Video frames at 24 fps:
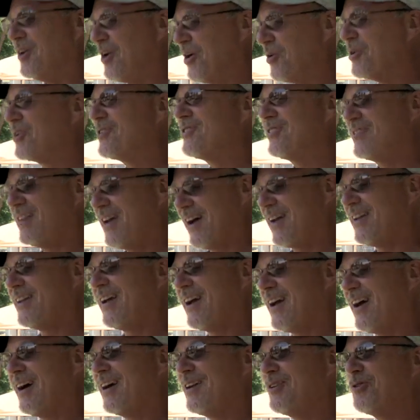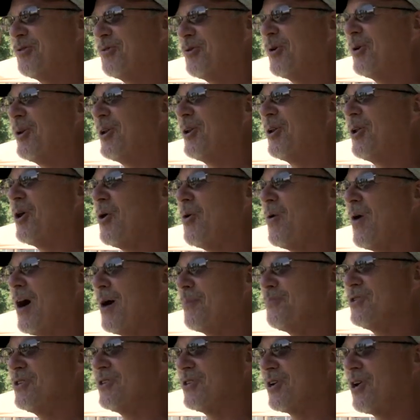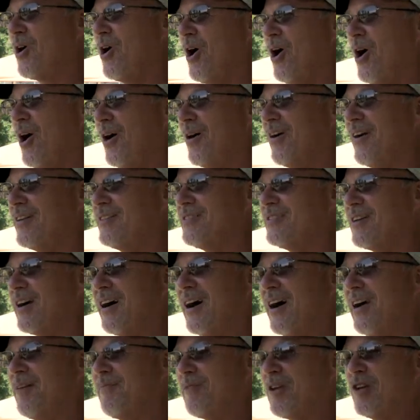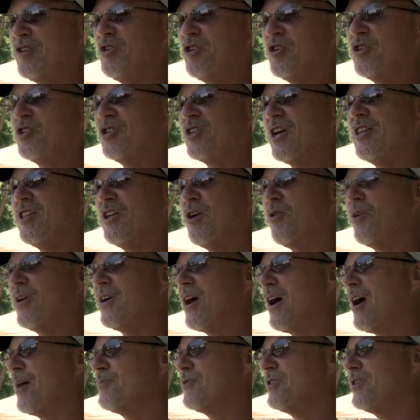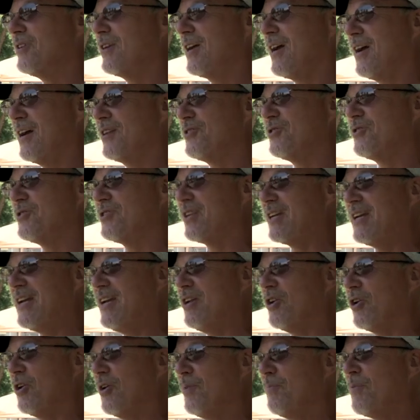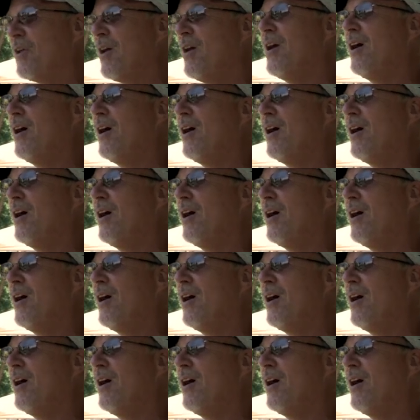You notice that, yeah. It's a really low option car. It's, I guess you could say the only option it has is the heater.